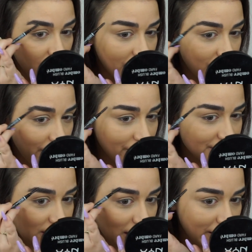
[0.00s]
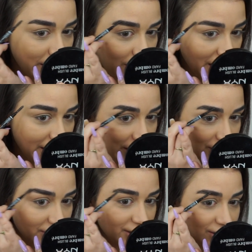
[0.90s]
And I was like, oh my
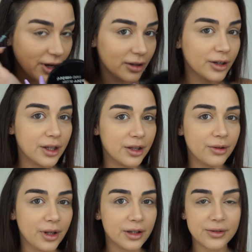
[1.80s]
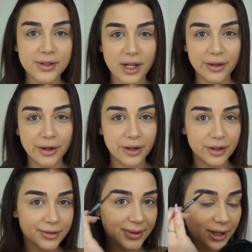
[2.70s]
gosh, I do not look cute like those other
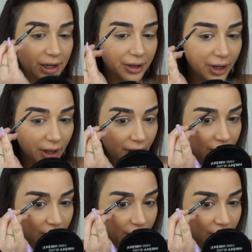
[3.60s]
girls when they do it.